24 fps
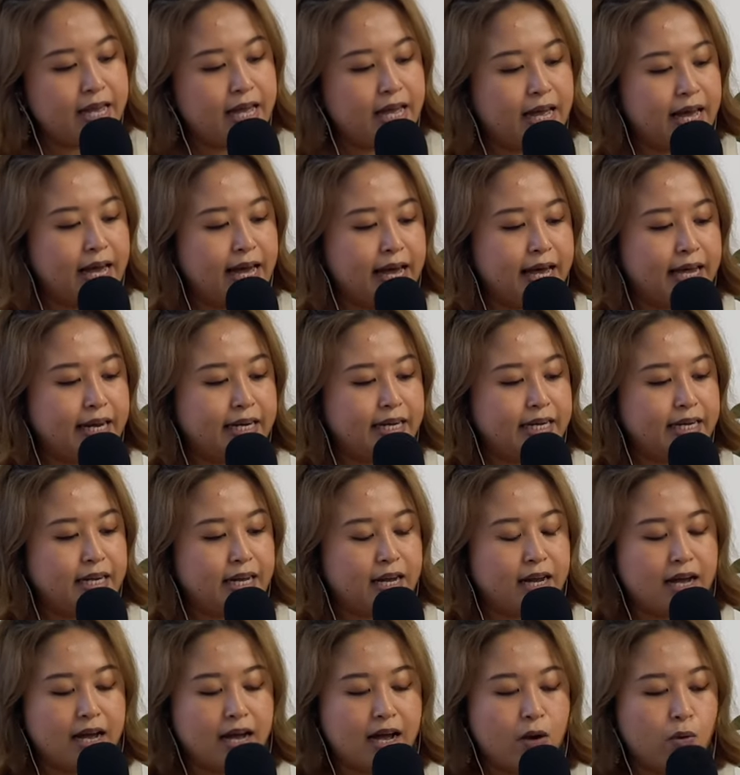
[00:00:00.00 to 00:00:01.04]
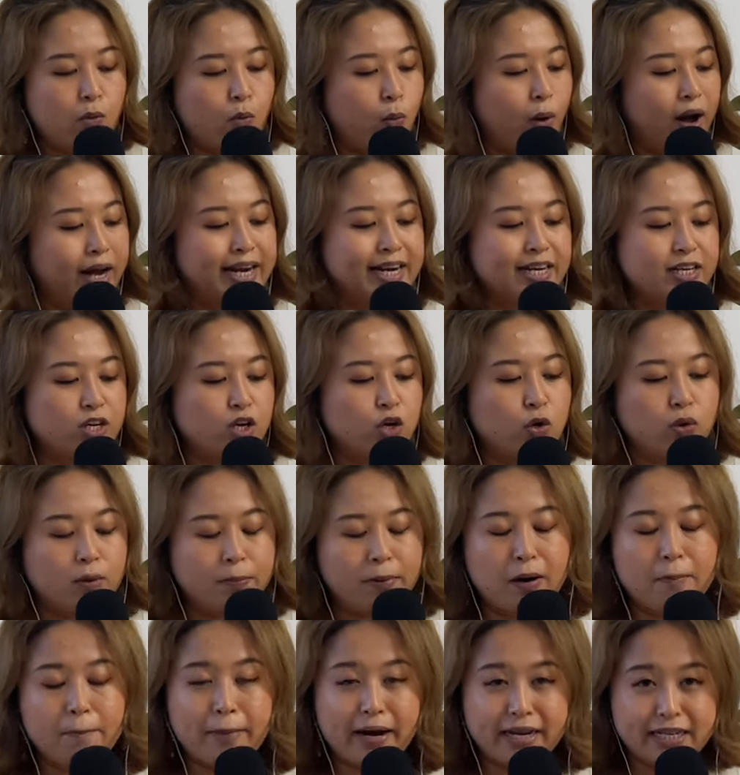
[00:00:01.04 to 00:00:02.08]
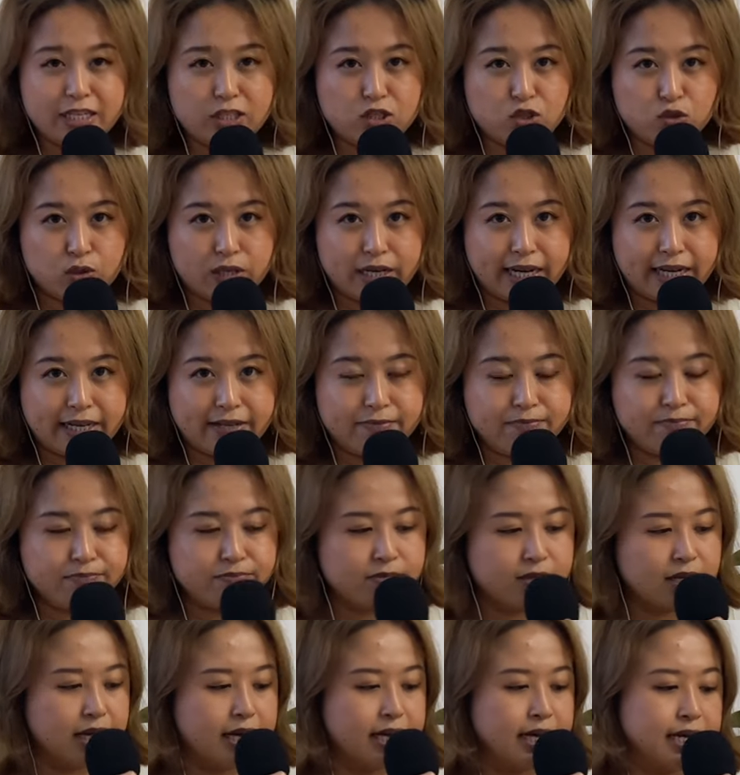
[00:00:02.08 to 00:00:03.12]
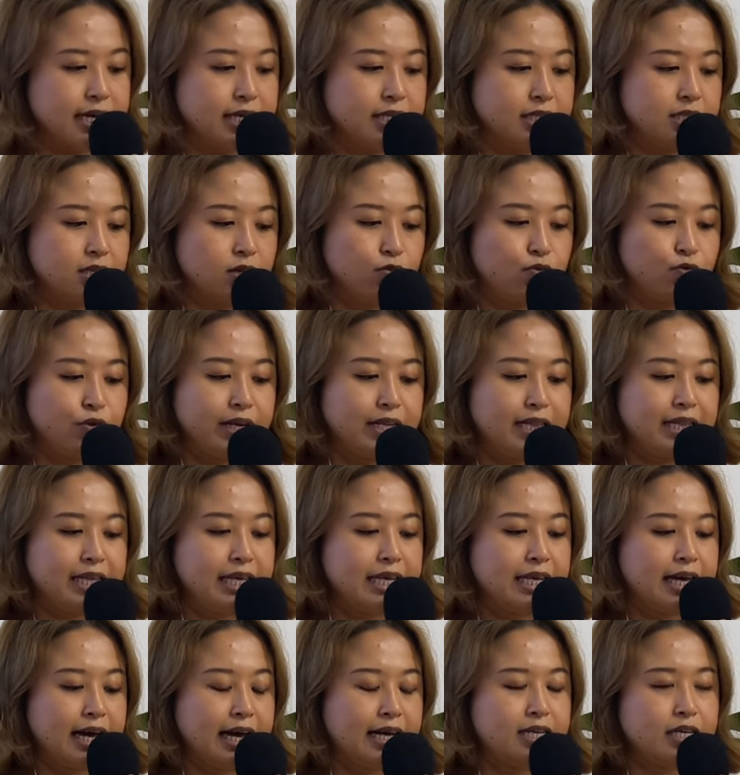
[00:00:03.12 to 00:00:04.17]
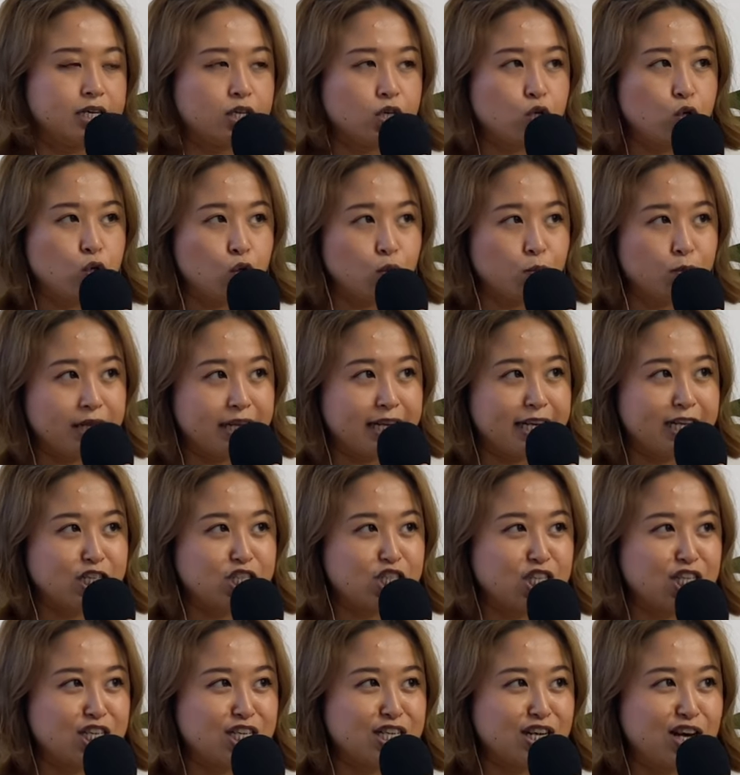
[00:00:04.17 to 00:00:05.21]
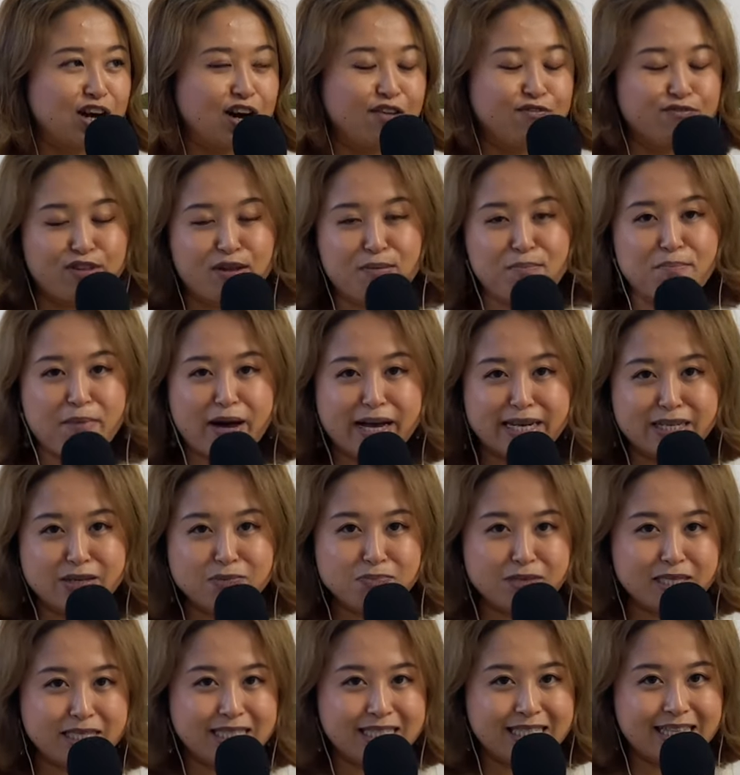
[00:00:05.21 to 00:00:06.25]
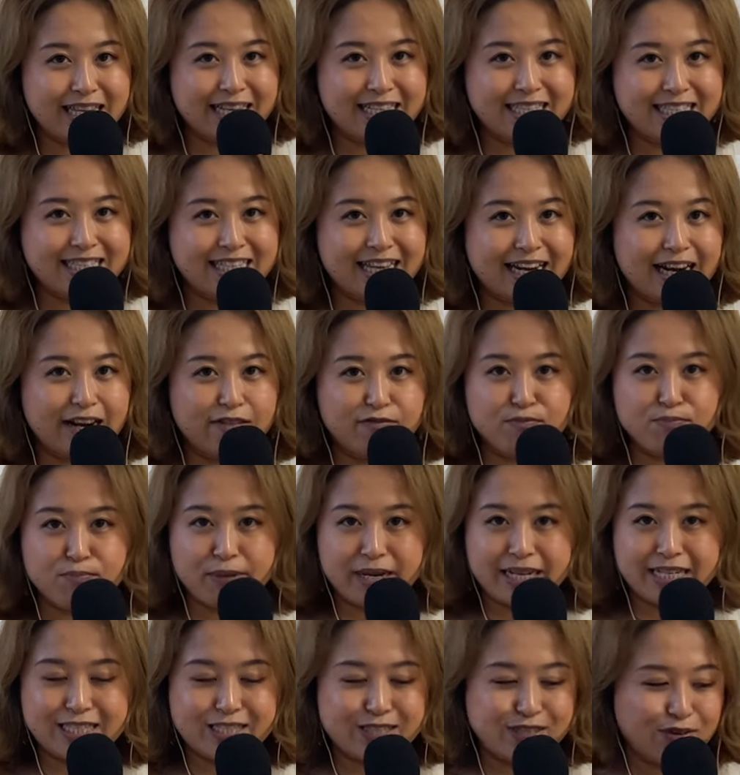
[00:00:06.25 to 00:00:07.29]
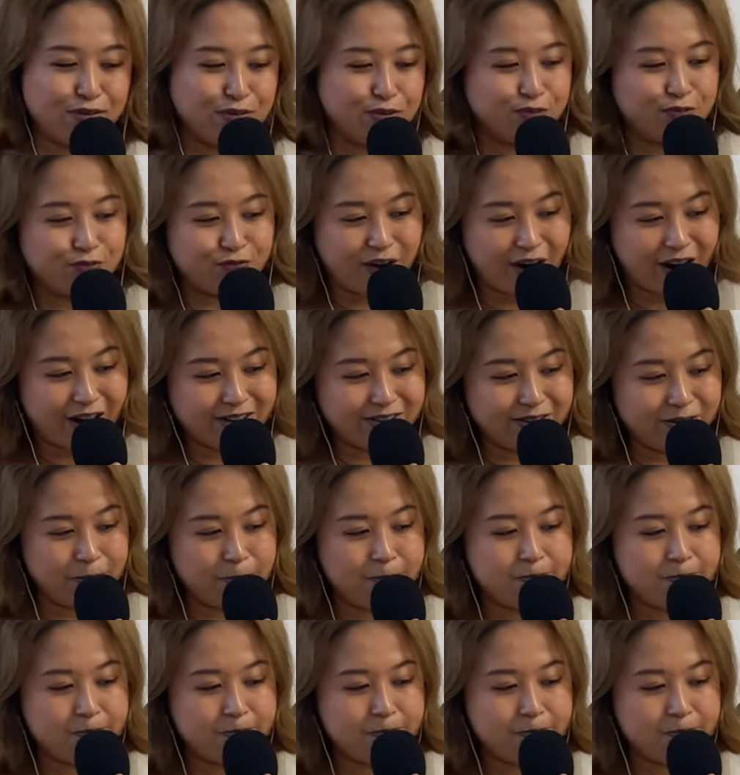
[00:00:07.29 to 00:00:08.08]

And what I know about money today, it's really an accumulation of the money mistakes that I've made so far,